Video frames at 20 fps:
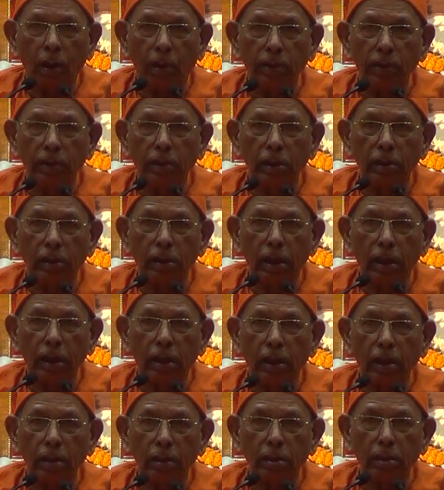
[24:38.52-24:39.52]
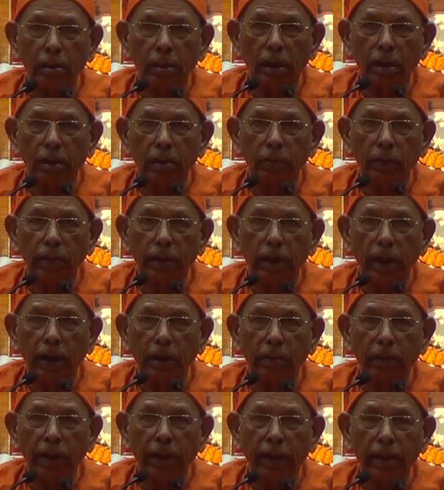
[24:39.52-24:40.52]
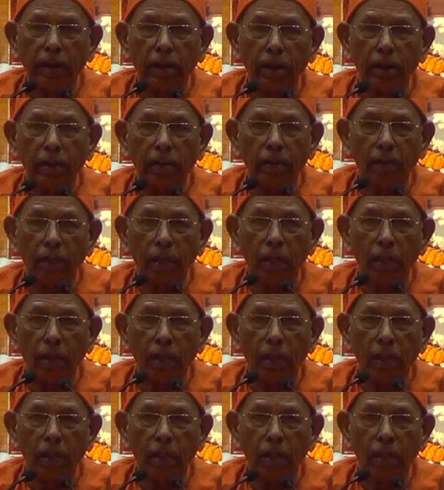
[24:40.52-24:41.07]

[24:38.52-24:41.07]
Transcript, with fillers: Swamiji says that be and make.